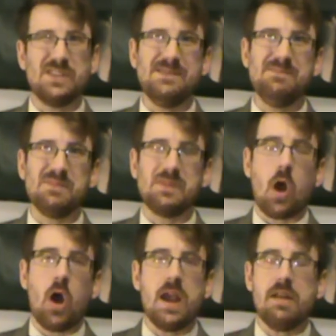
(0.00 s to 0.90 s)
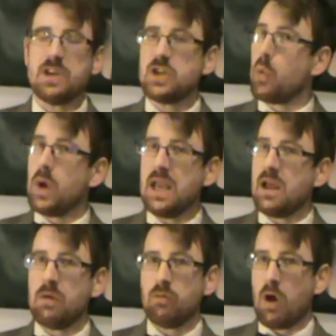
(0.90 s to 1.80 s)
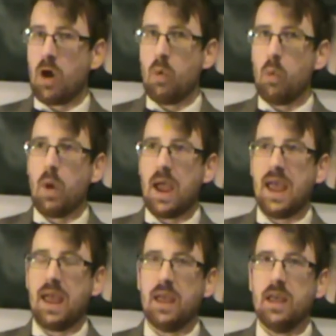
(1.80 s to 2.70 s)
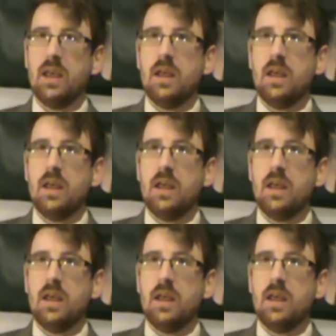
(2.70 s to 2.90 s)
a tweener role, where